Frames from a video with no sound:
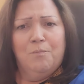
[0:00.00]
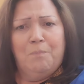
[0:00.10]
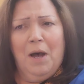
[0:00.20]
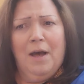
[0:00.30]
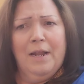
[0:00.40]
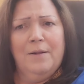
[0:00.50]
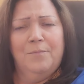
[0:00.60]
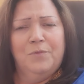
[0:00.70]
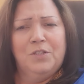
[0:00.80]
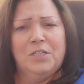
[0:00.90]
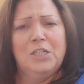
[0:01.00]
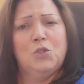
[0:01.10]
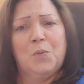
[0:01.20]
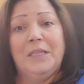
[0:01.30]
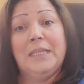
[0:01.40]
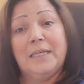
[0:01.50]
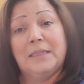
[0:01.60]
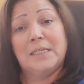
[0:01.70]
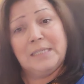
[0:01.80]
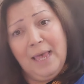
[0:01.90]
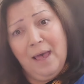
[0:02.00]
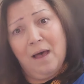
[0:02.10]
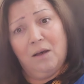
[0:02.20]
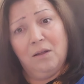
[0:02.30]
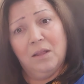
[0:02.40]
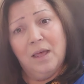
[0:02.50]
But since we leaked this out,